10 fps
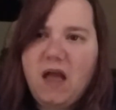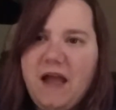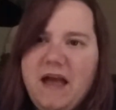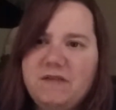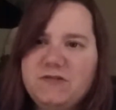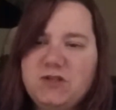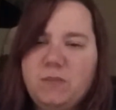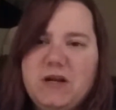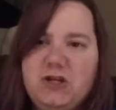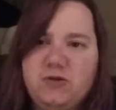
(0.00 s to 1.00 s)
I have so
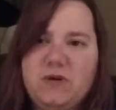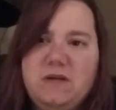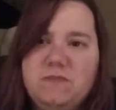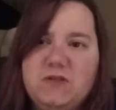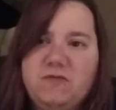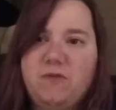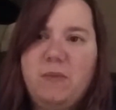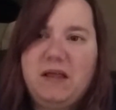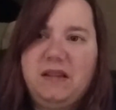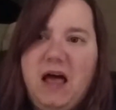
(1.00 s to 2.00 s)
many dreams for
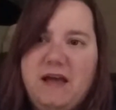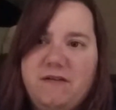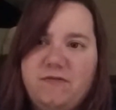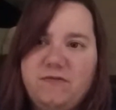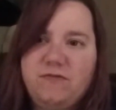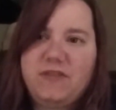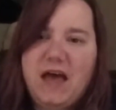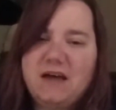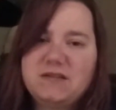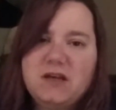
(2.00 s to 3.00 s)
my life
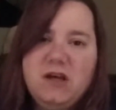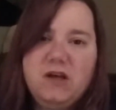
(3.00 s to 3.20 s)
that,